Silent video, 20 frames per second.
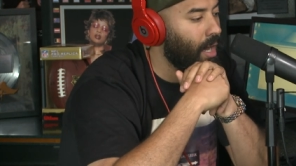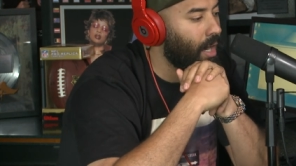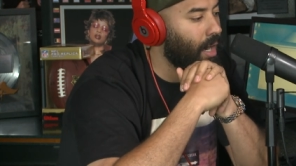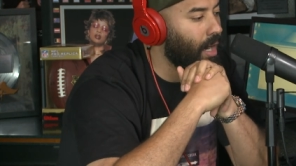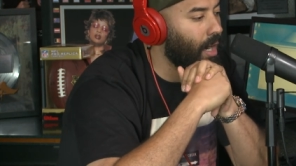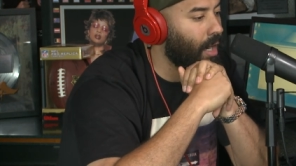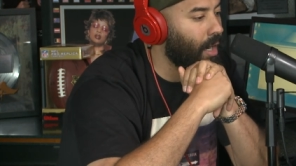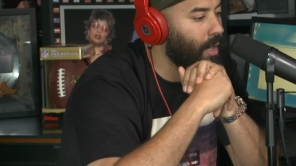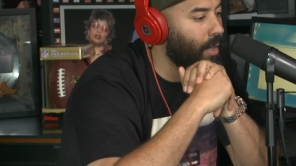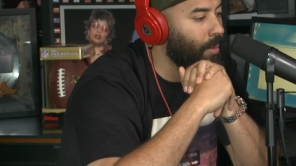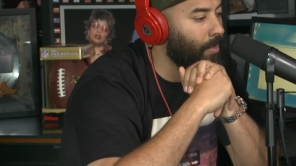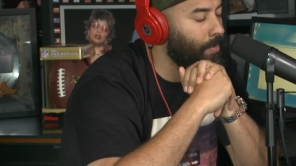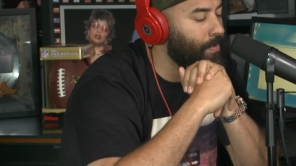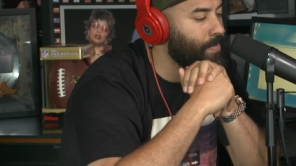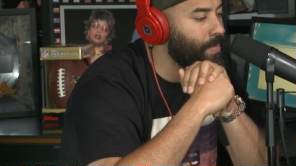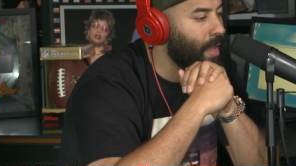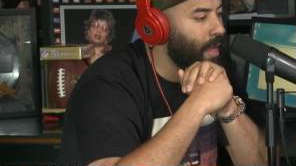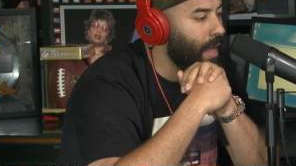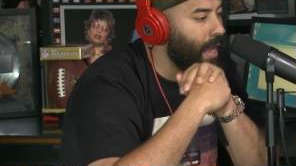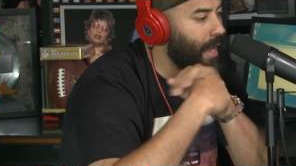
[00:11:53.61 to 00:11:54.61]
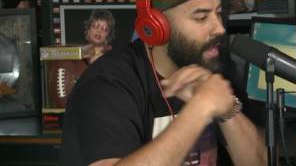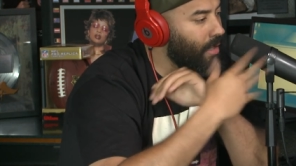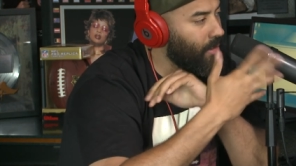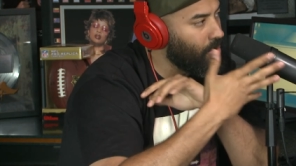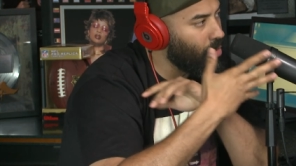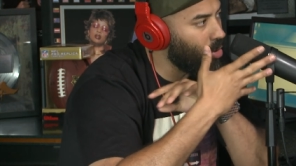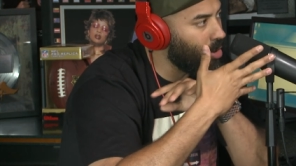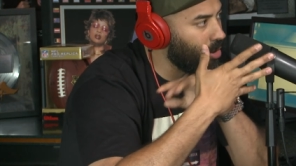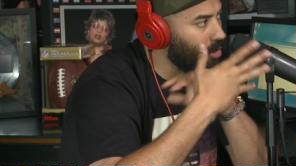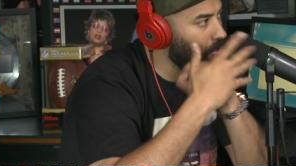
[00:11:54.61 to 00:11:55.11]
Um, and
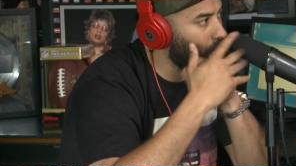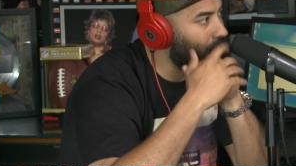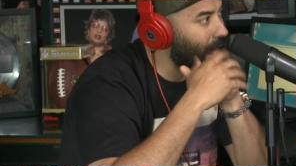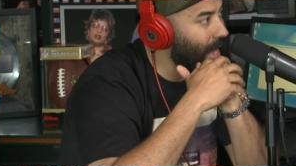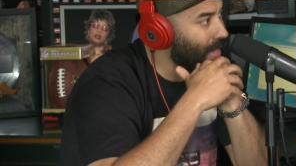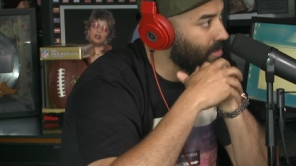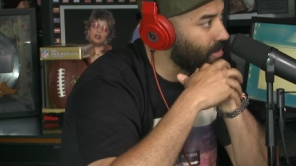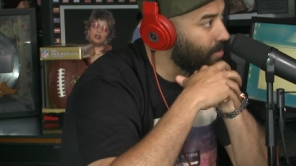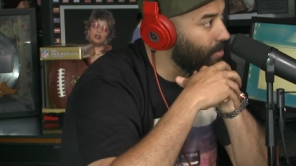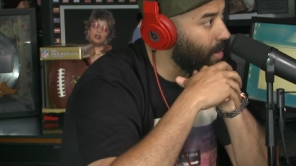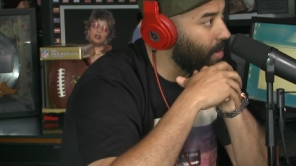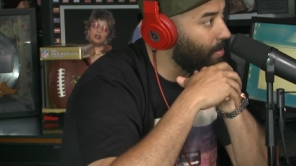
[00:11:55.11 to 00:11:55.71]
Laura, you were asking me